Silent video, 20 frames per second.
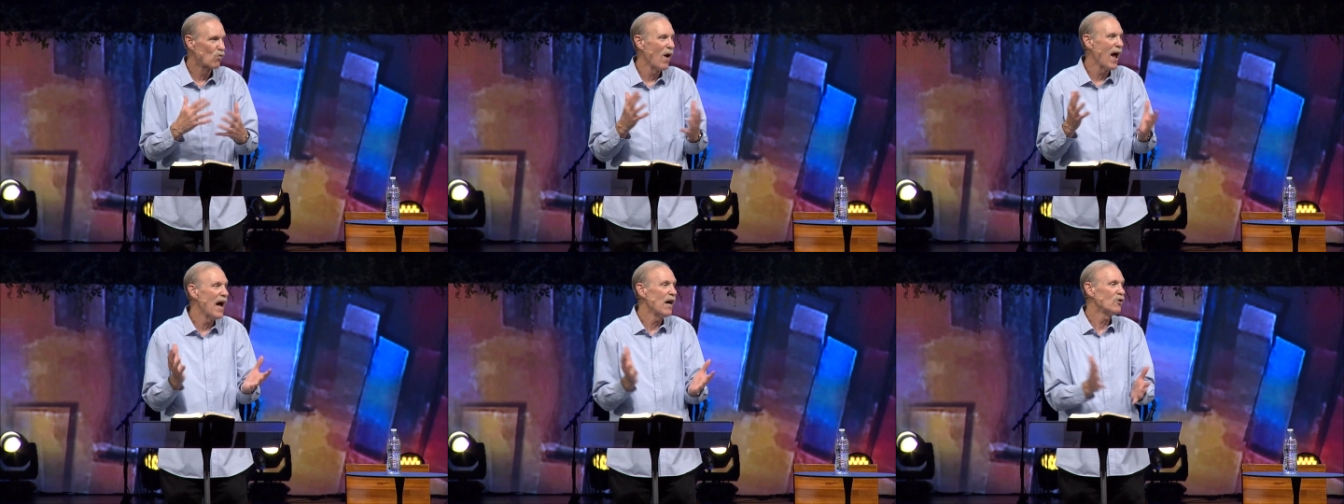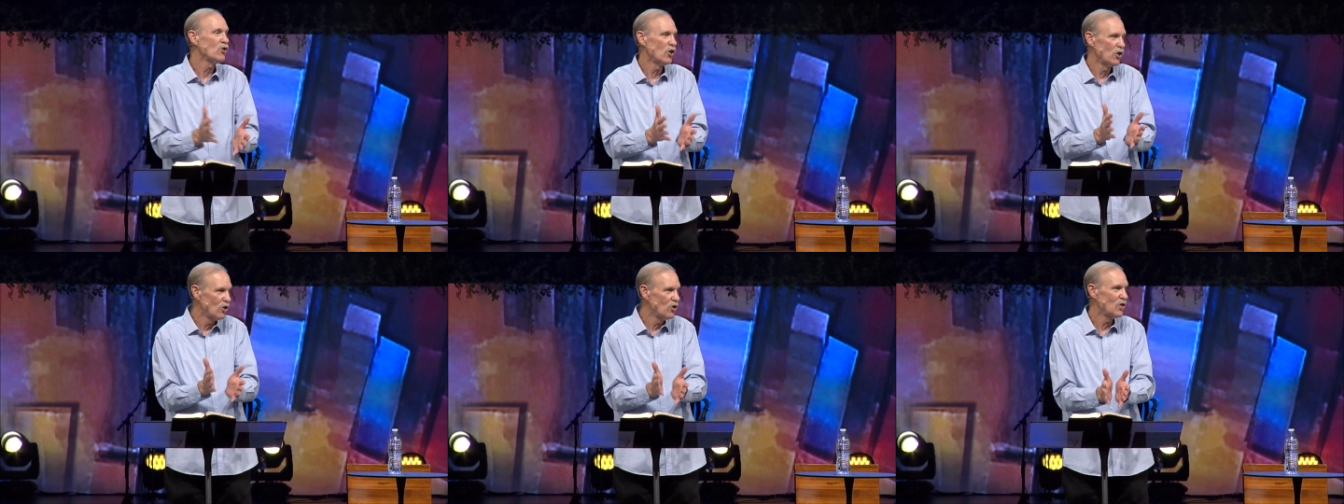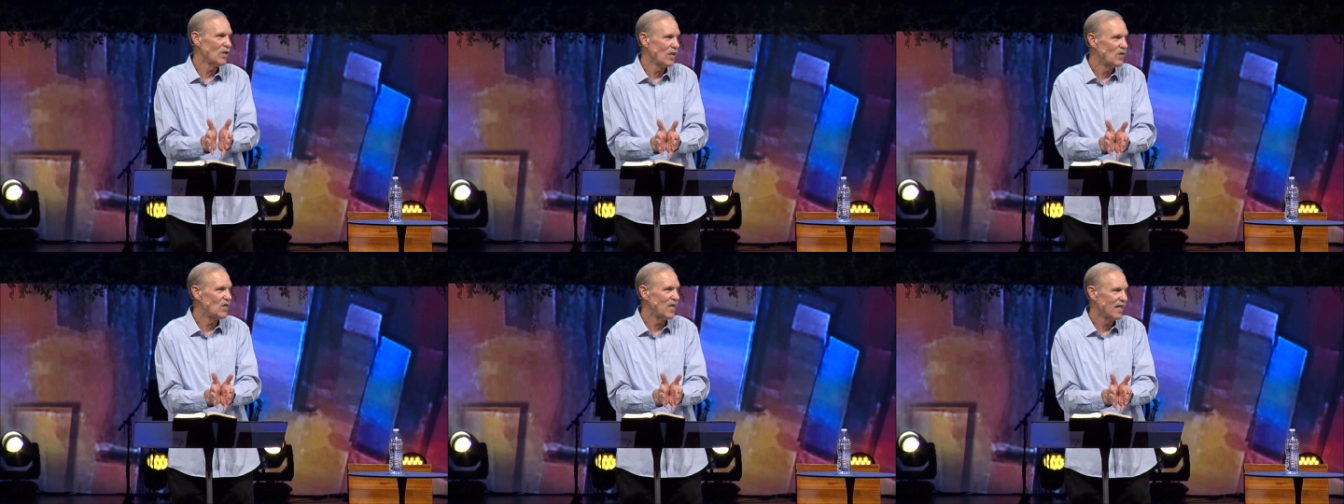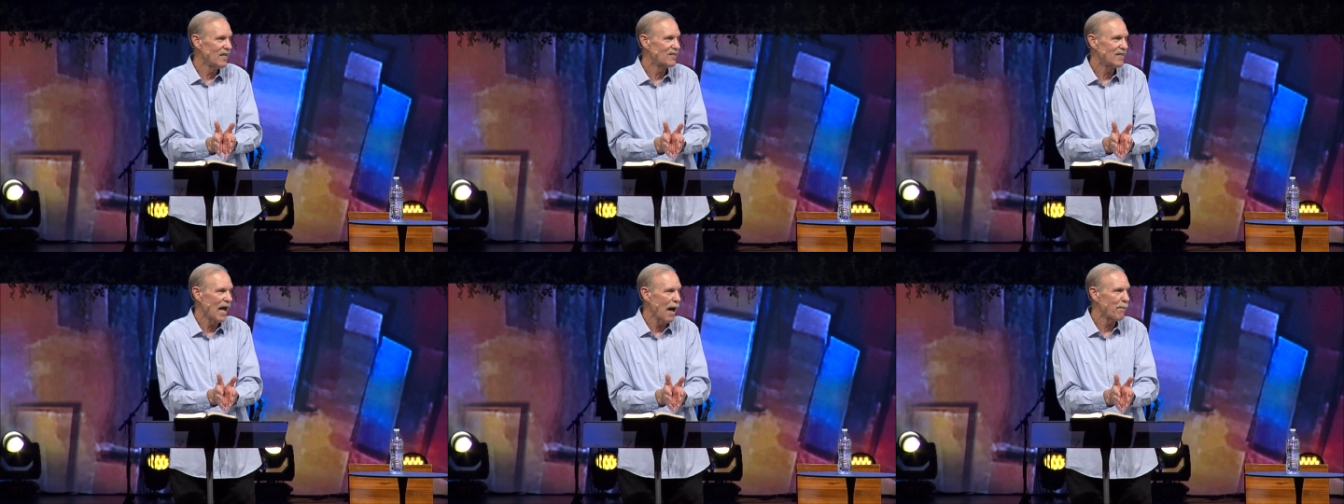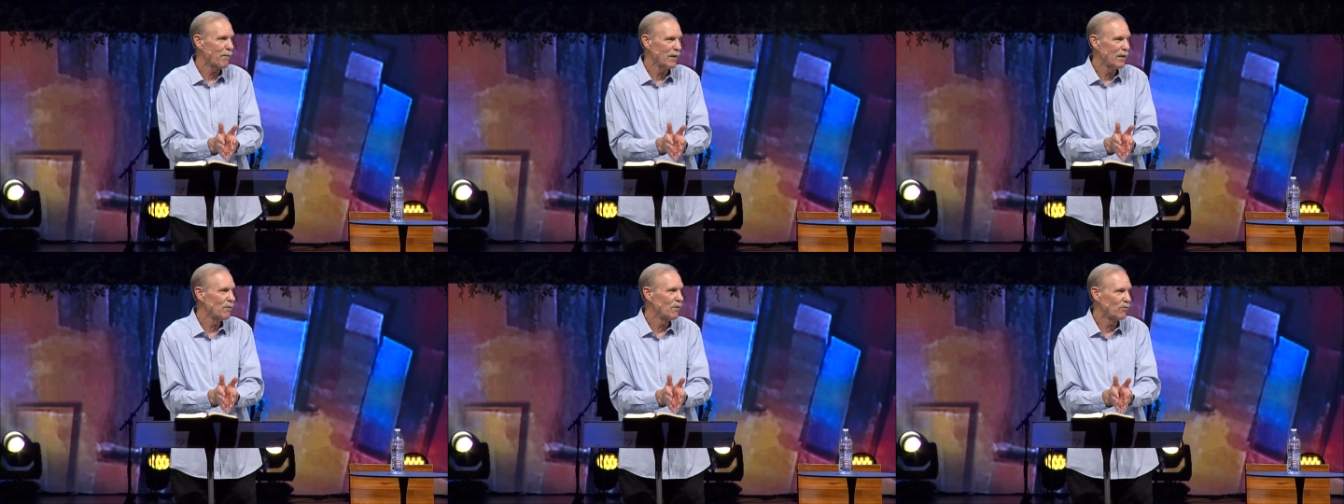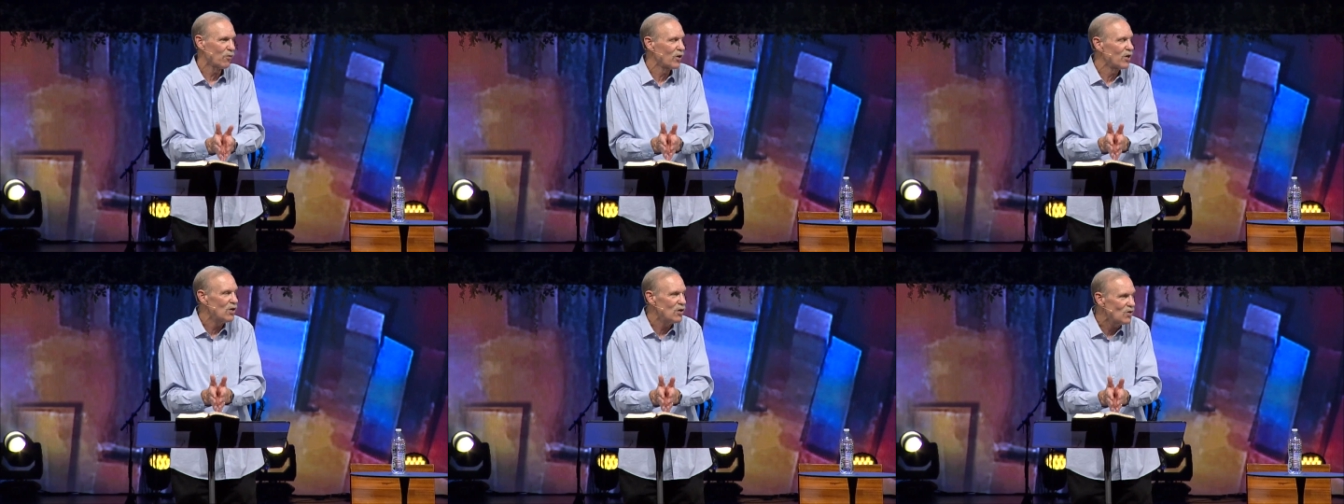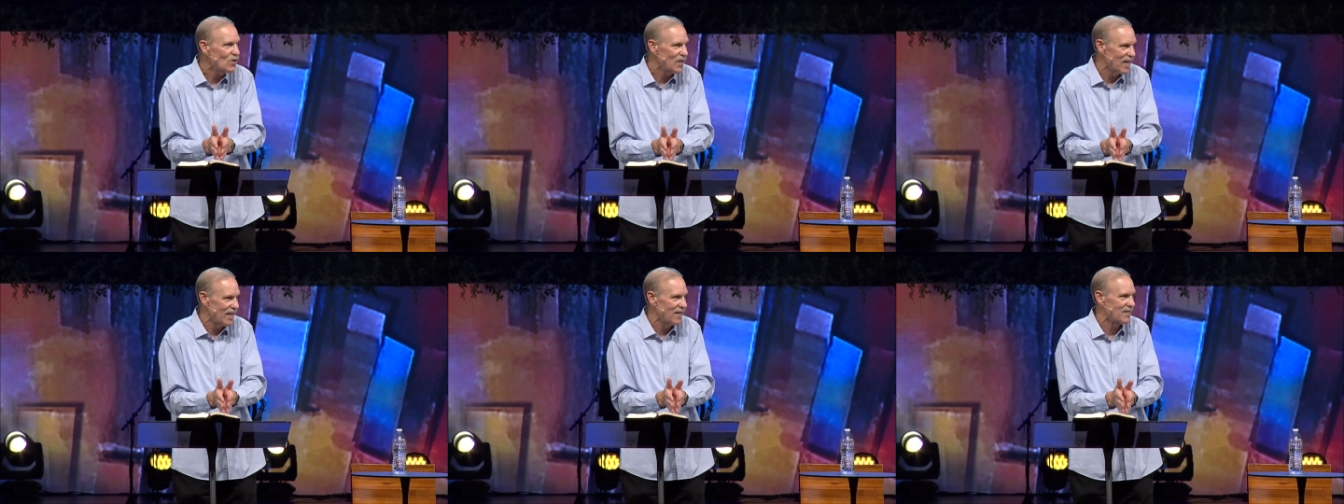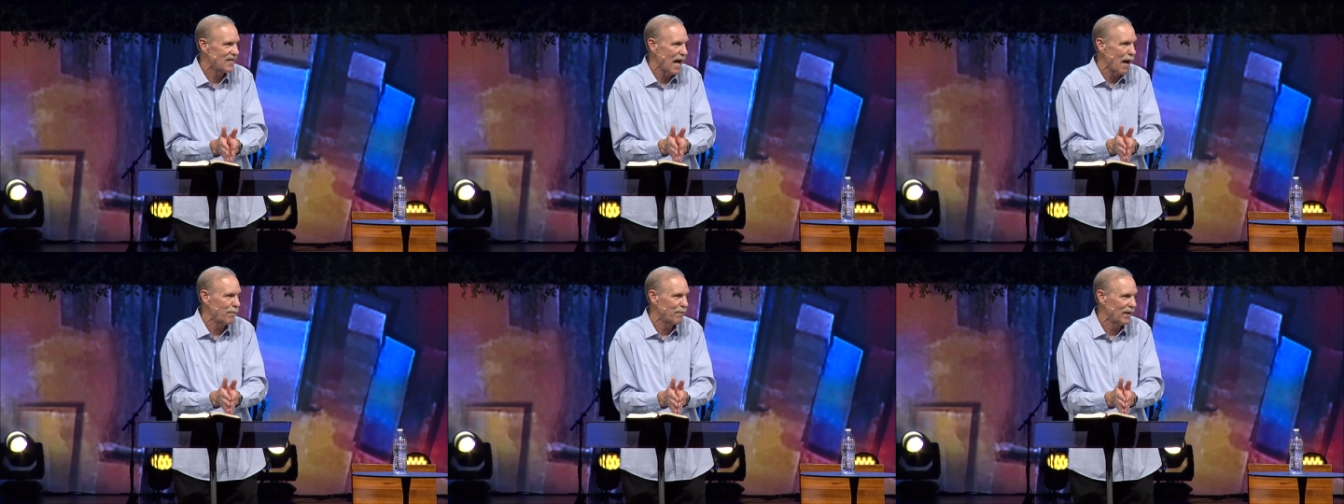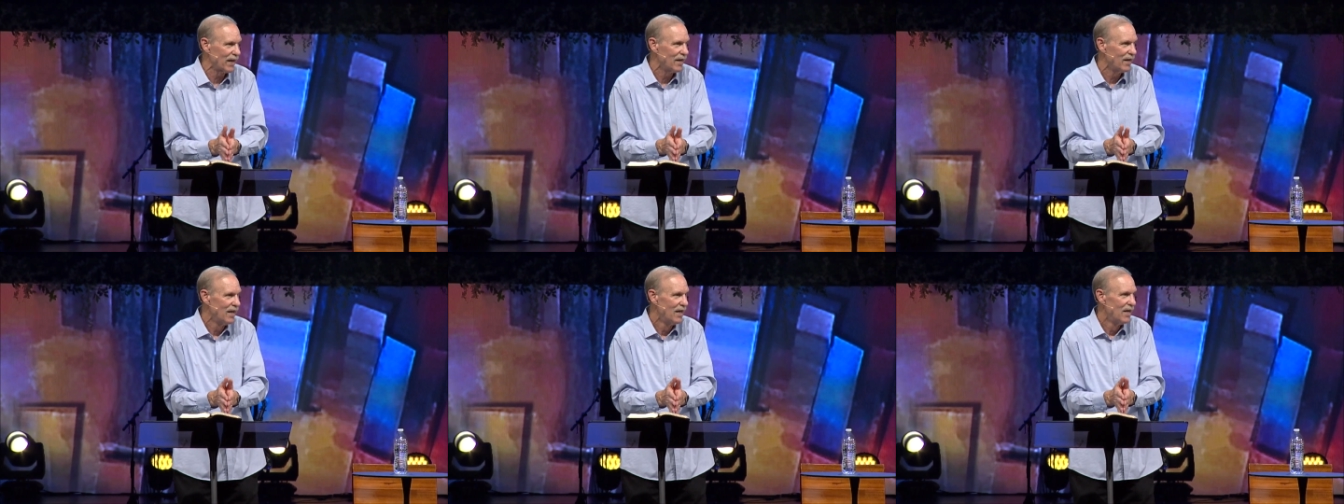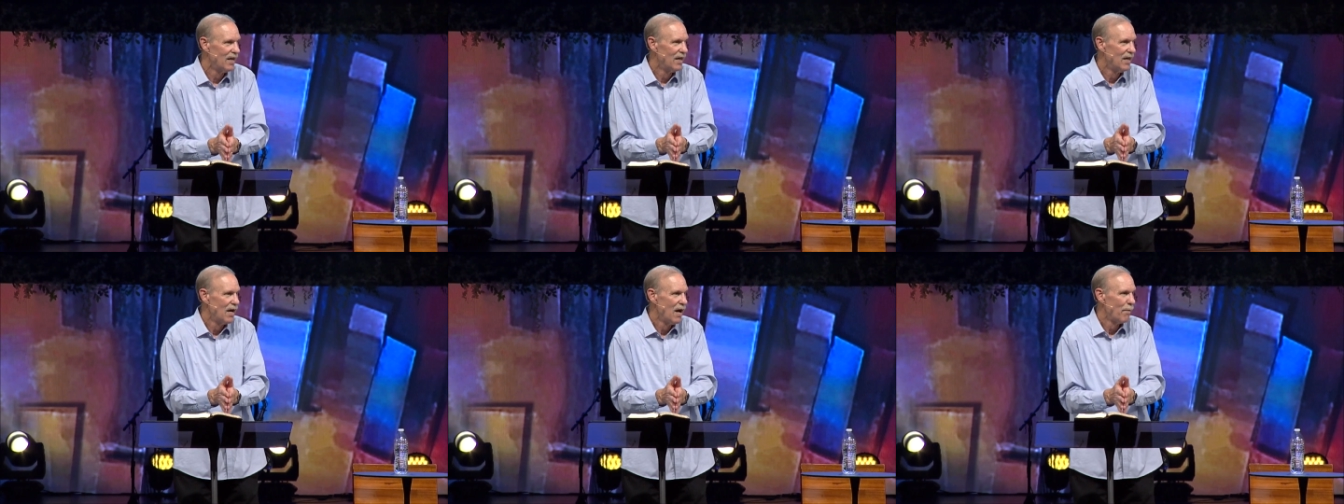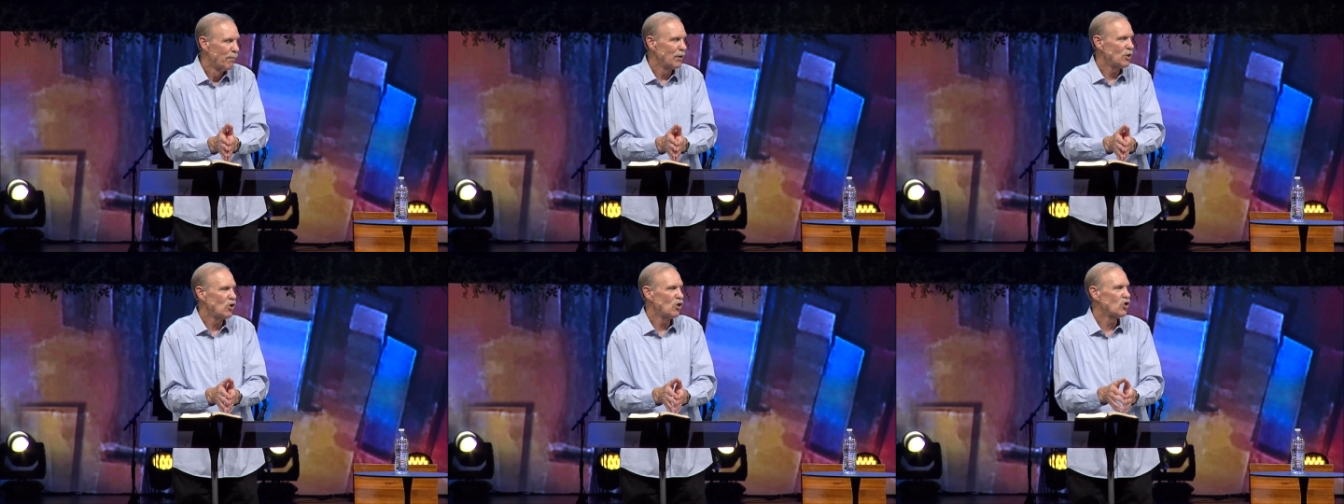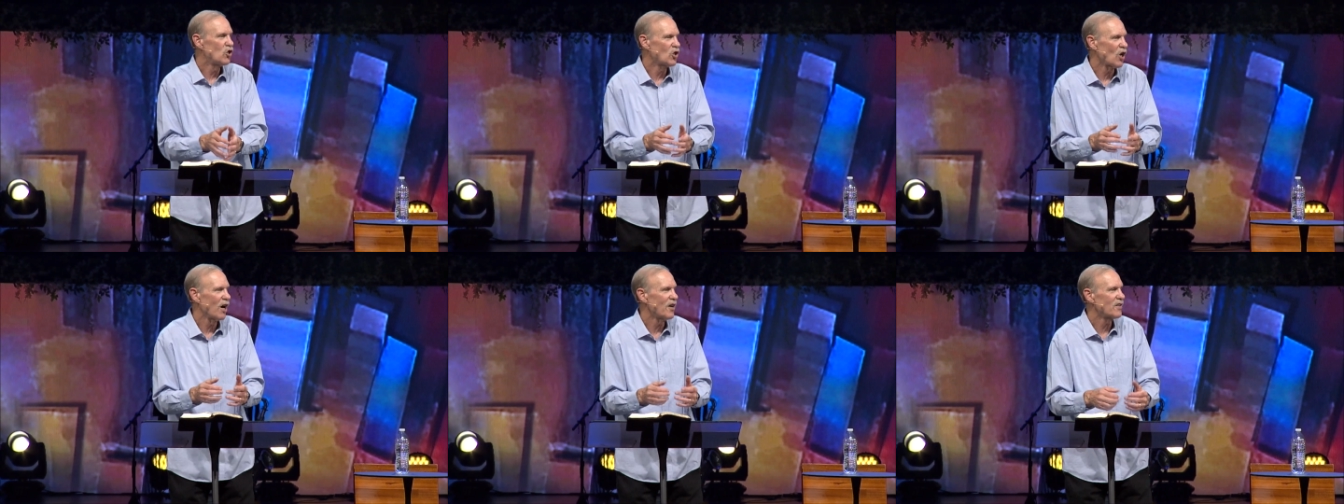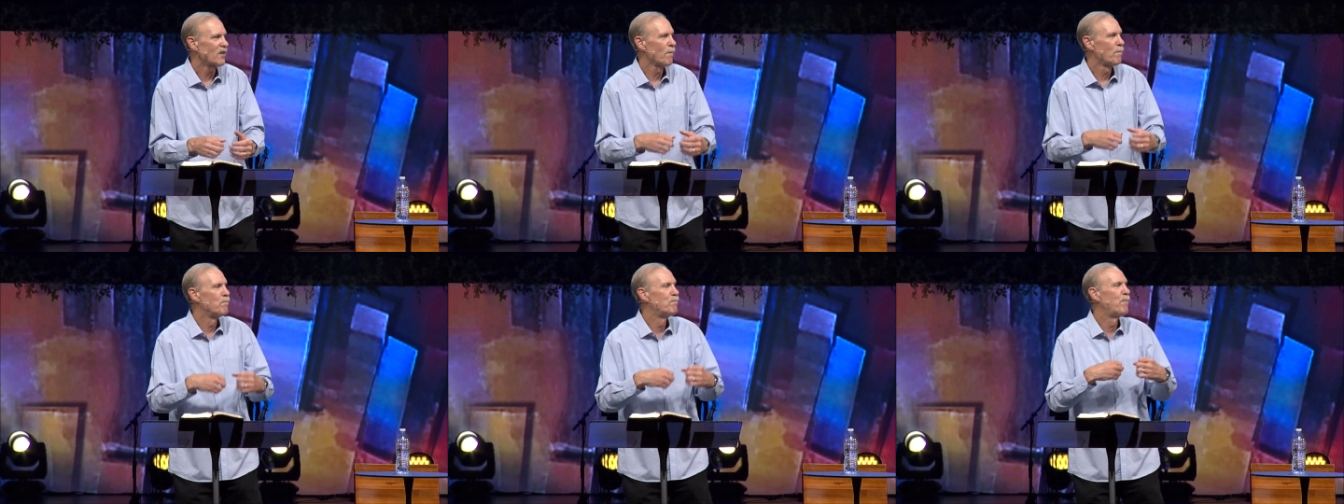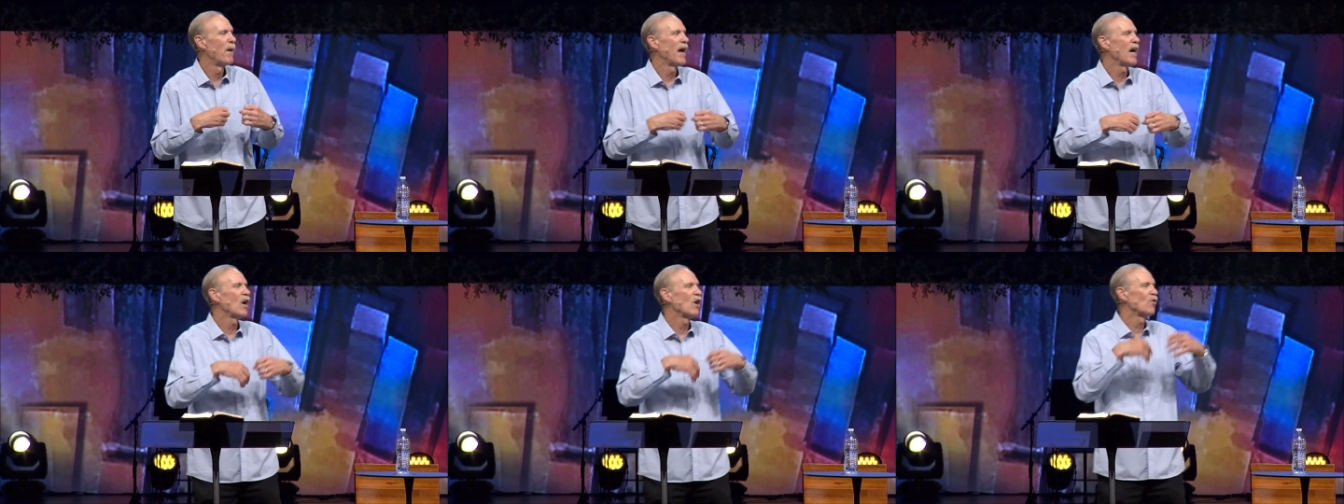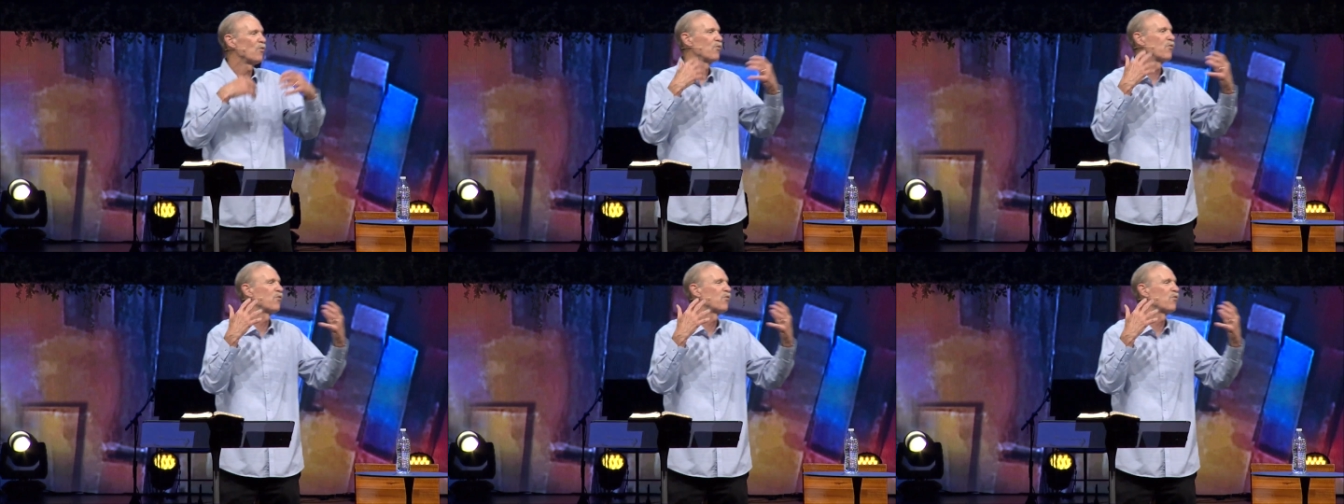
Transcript: around you usually see it's happening before you see it's happening. But you start to bear